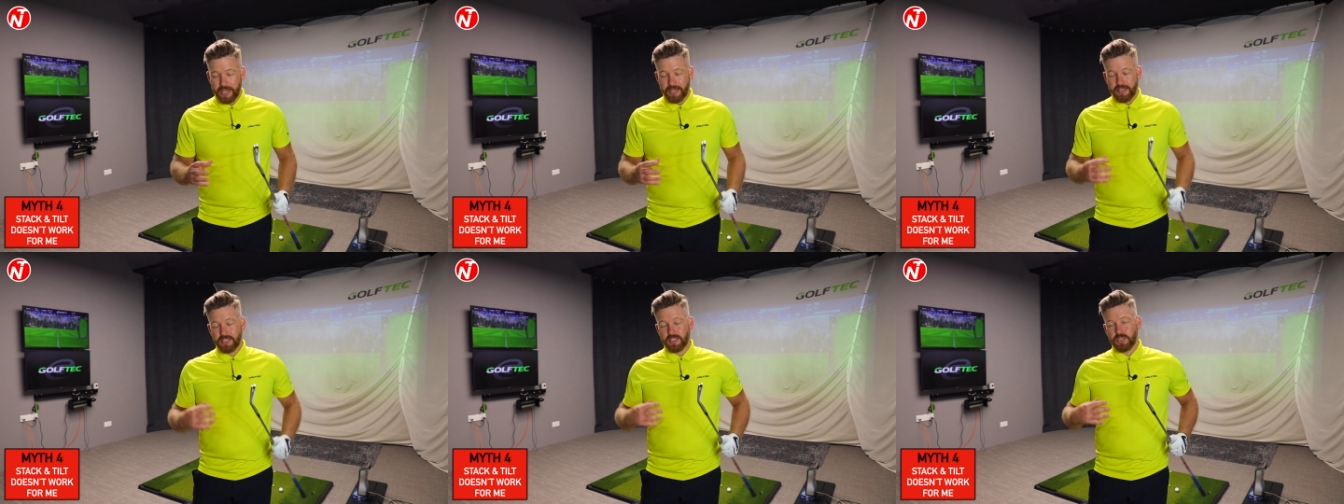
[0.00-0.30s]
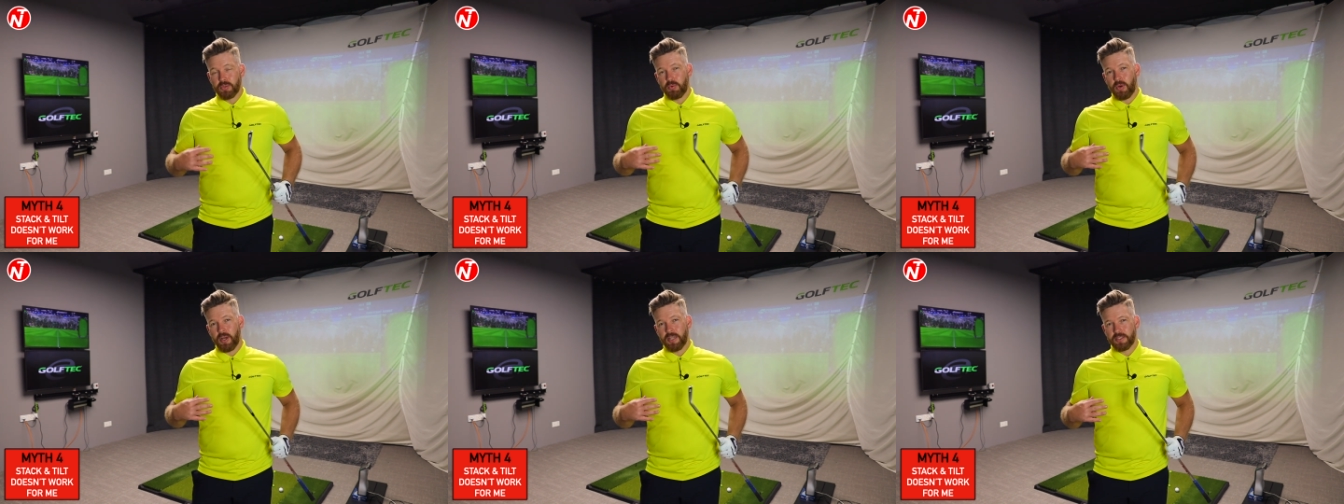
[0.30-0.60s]
and this
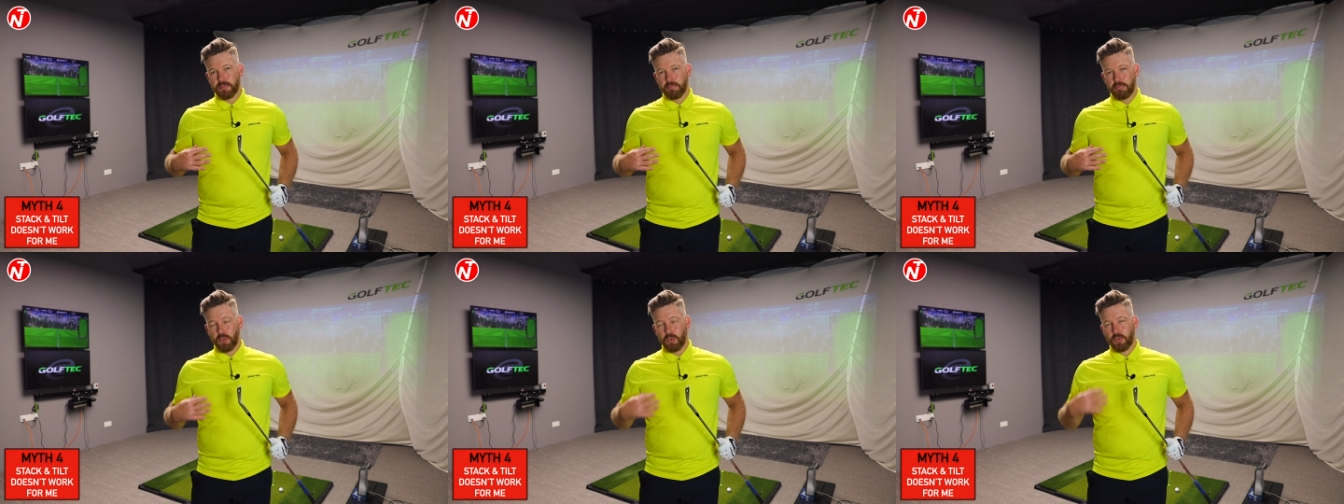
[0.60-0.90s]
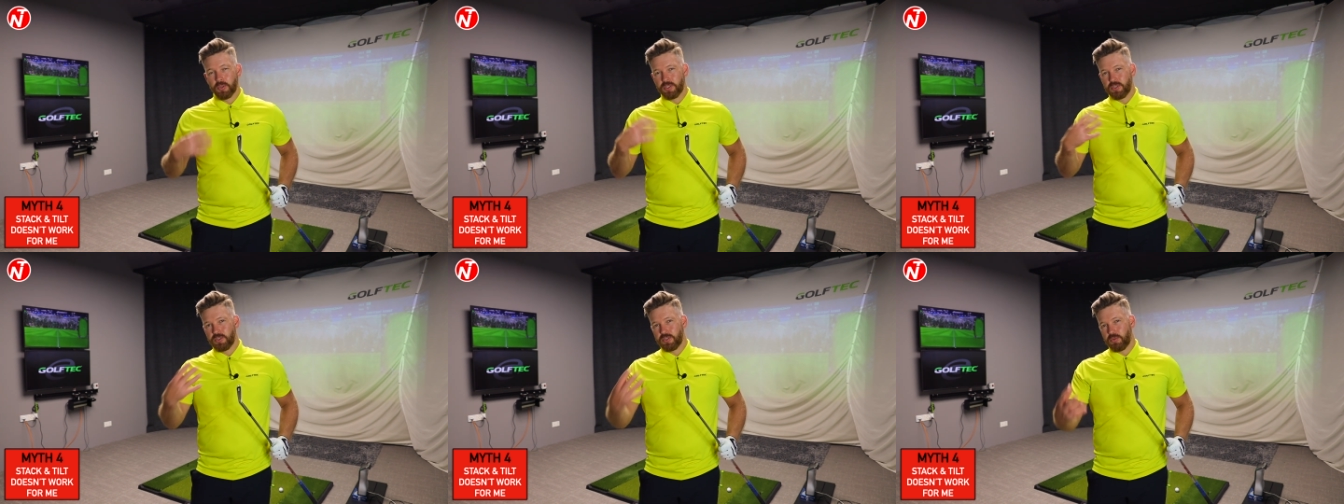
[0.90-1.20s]
is why it's
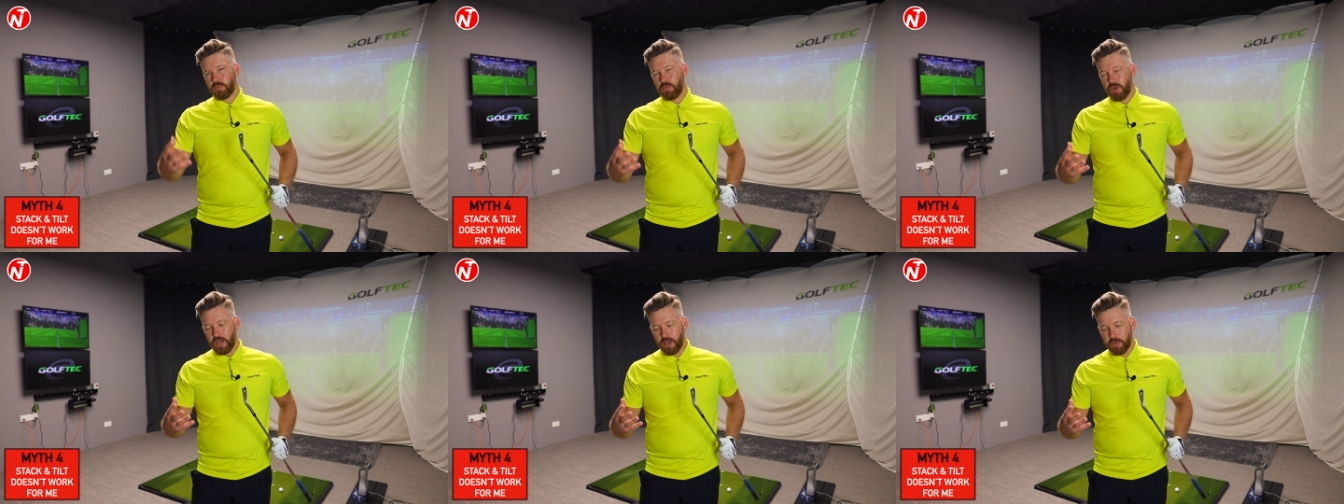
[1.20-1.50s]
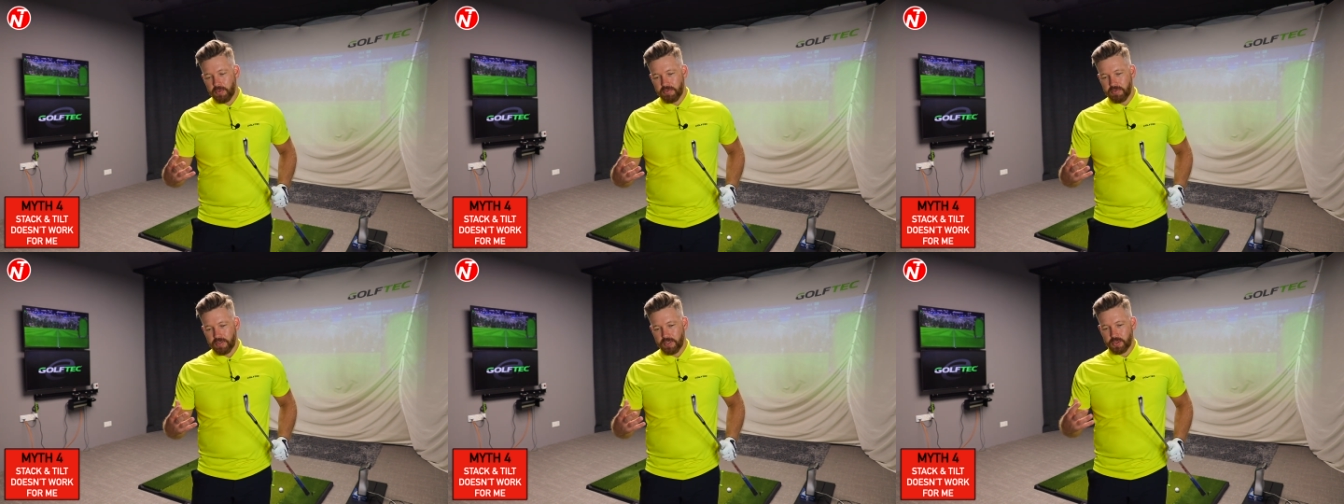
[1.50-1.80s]
important to work
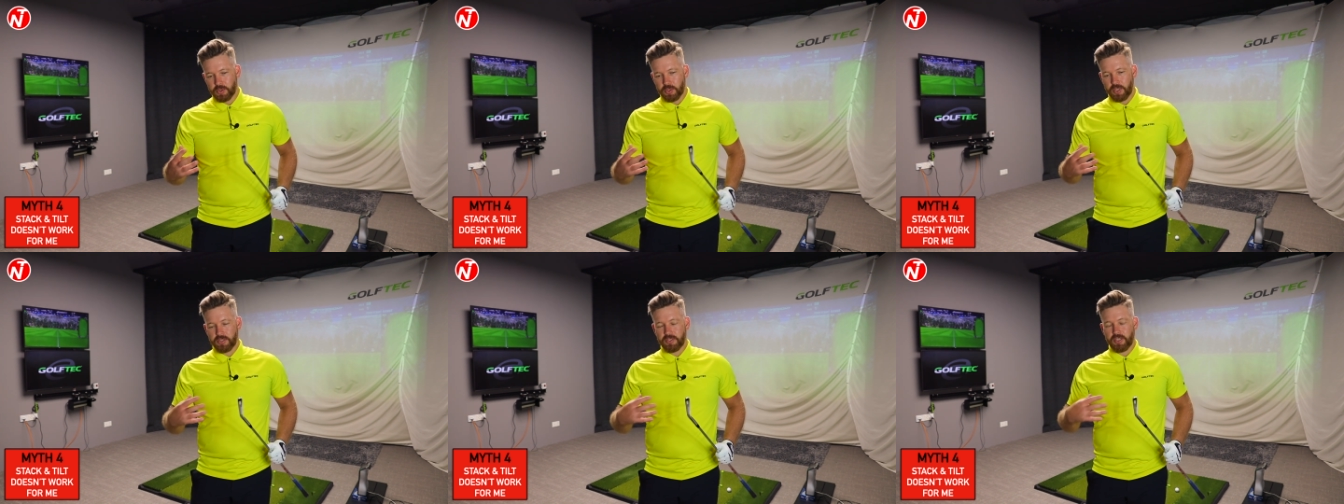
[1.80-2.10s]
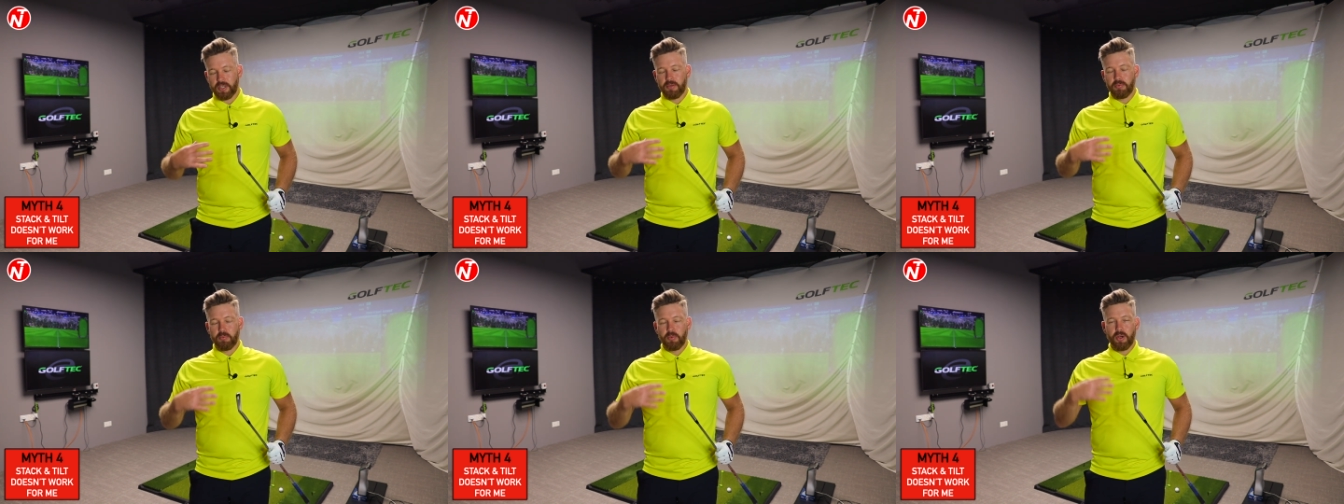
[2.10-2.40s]
with an instructor
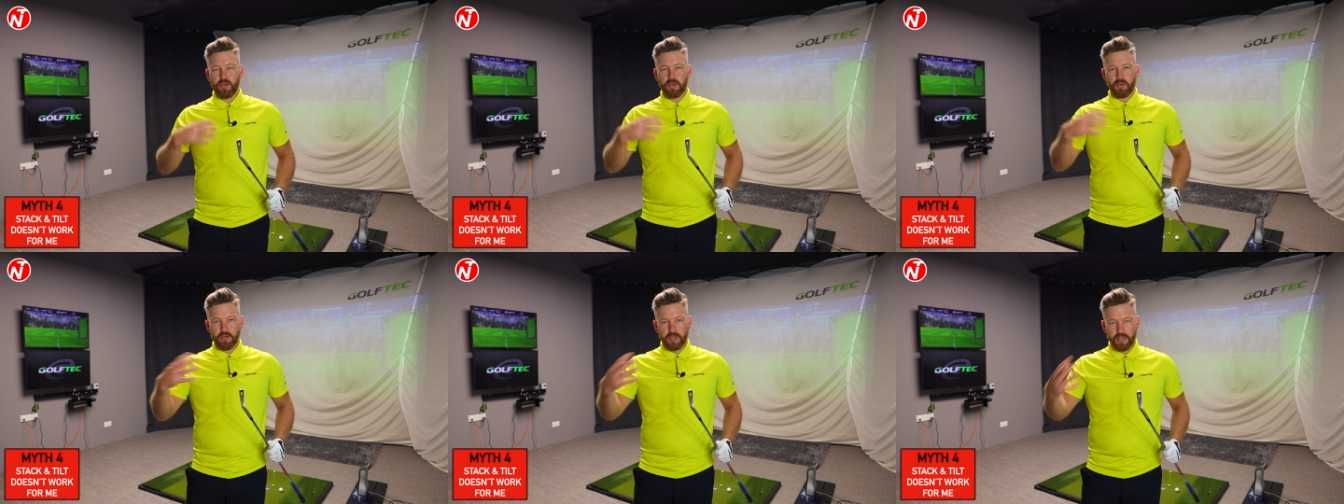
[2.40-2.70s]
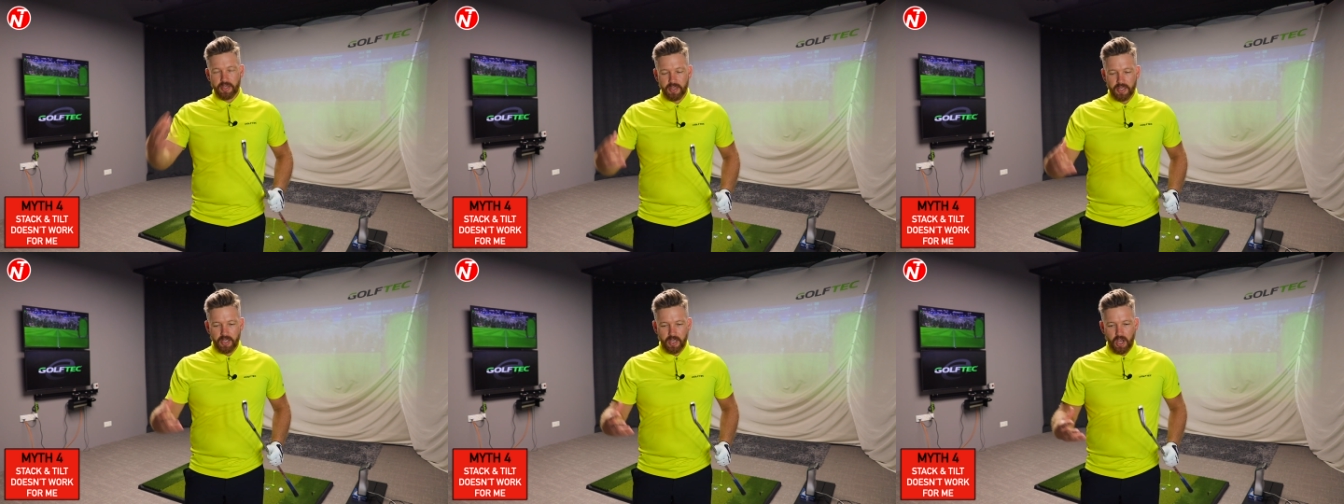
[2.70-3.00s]
and work on
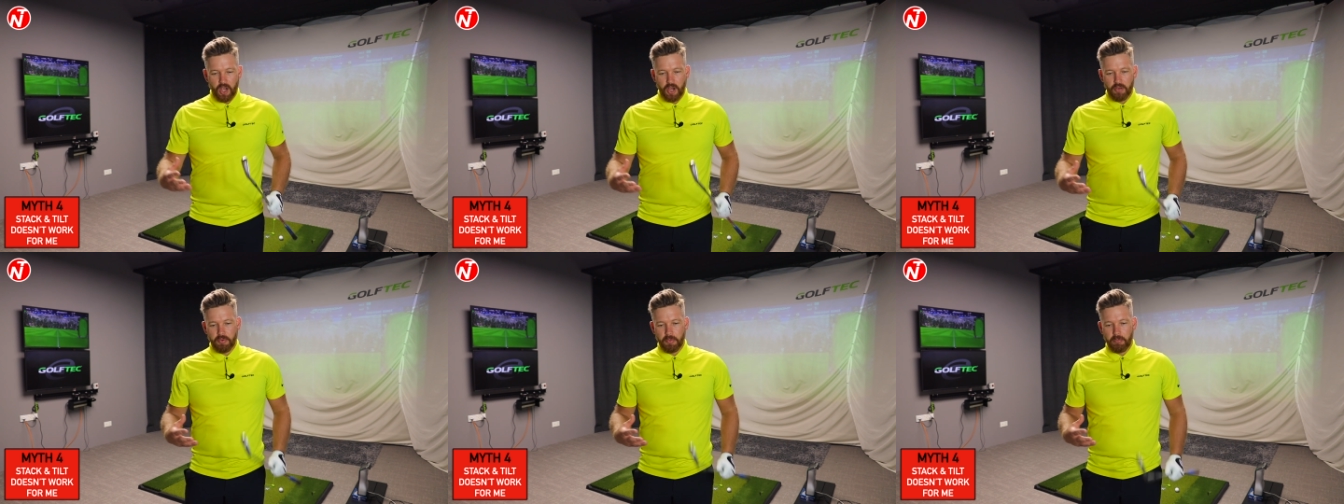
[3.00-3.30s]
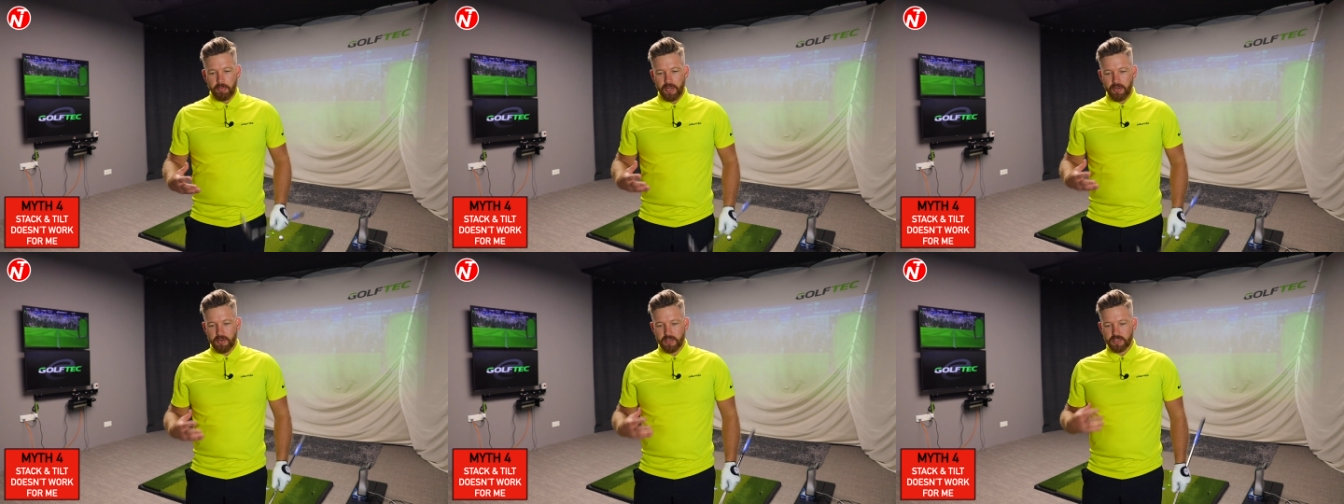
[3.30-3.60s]
it over a
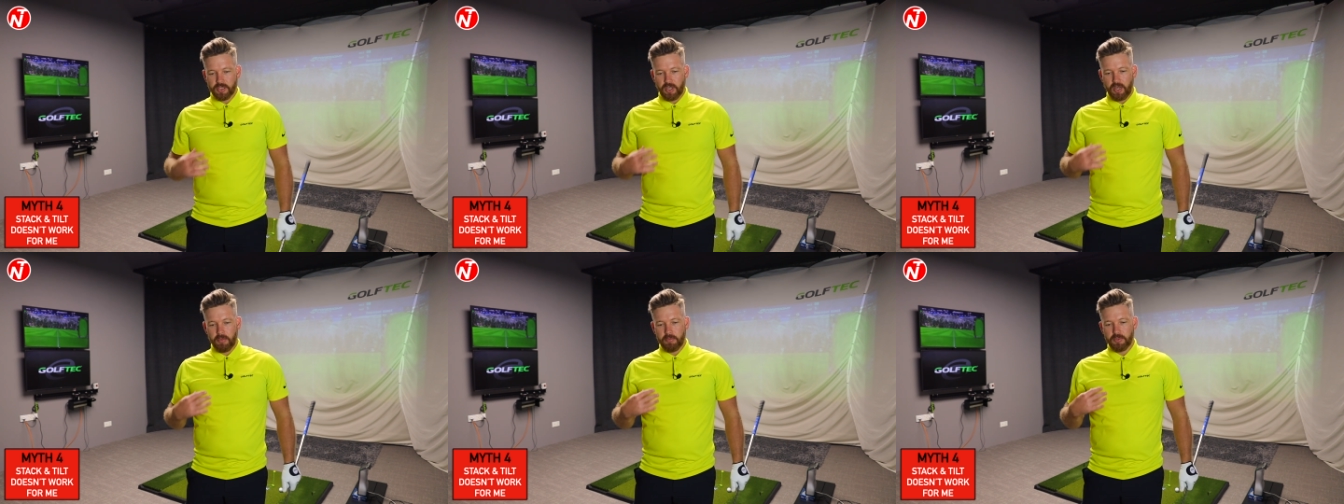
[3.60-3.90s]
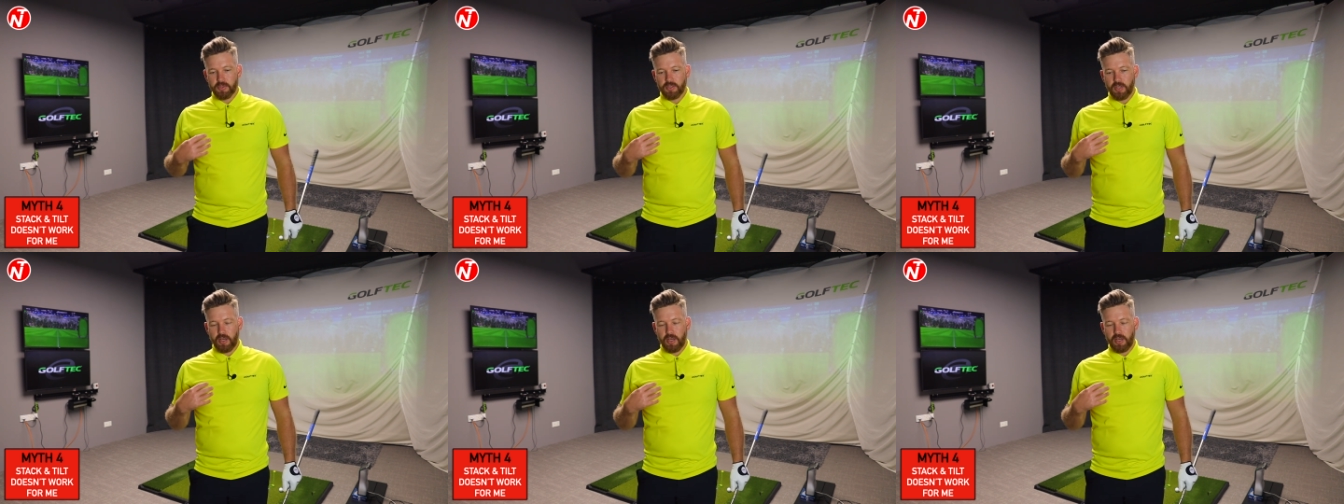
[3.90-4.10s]
period of time.